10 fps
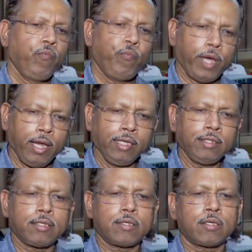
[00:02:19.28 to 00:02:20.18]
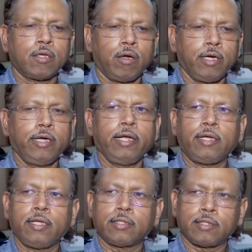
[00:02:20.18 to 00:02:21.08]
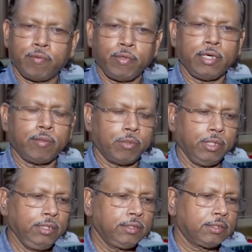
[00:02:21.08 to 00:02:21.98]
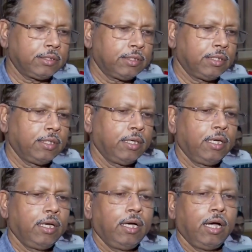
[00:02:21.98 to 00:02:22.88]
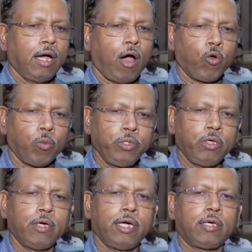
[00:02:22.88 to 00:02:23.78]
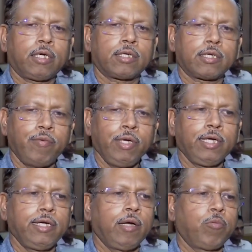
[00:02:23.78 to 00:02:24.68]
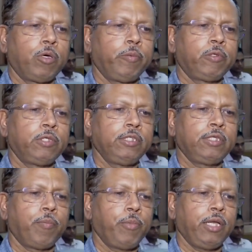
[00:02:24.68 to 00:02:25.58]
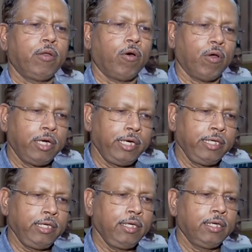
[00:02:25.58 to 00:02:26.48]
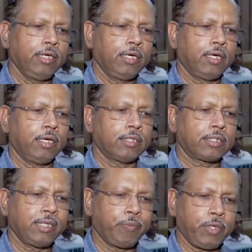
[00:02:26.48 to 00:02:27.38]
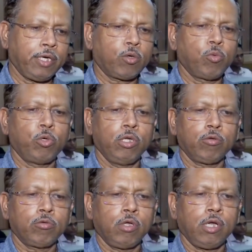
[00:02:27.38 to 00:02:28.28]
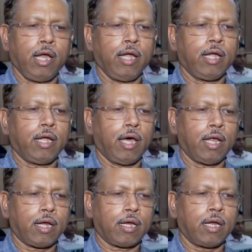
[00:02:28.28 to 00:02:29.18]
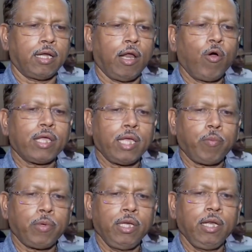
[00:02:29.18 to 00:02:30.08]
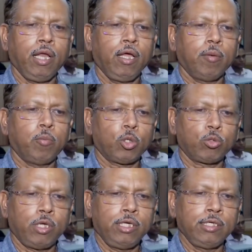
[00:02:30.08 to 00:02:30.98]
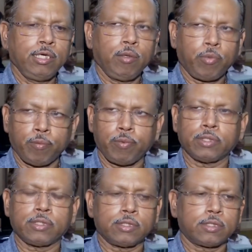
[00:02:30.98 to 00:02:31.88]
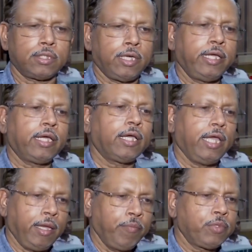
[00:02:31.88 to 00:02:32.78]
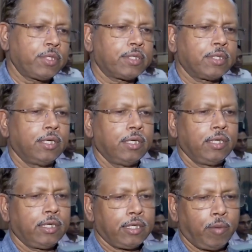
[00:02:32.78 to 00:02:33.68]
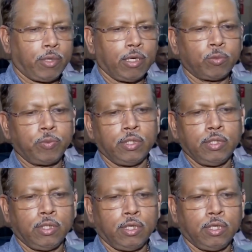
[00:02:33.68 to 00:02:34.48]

Balance 187 dead bodies, out of which 170 dead bodies have been already shifted to Bhubaneswar and are now kept in mortuaries in different places like EIMS, Capital Hospital,